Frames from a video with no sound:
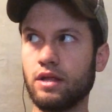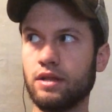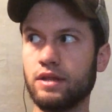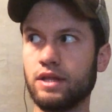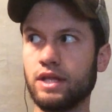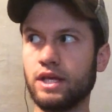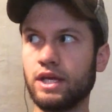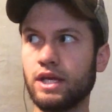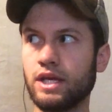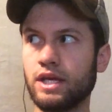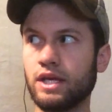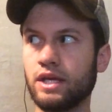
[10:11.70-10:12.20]

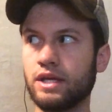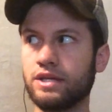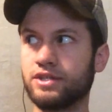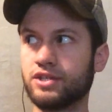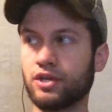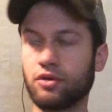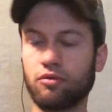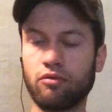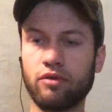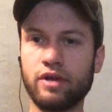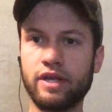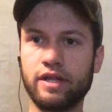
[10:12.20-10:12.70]
the
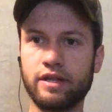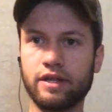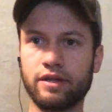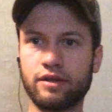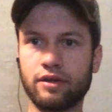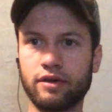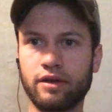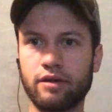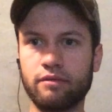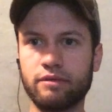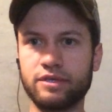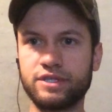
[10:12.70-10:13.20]
degree that
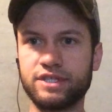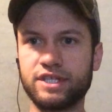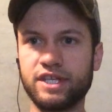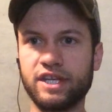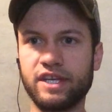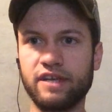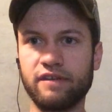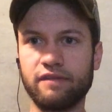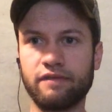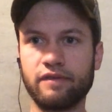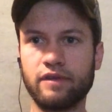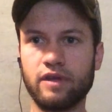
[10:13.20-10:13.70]
they're going to
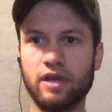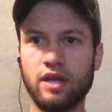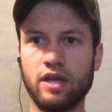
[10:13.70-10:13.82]
receive.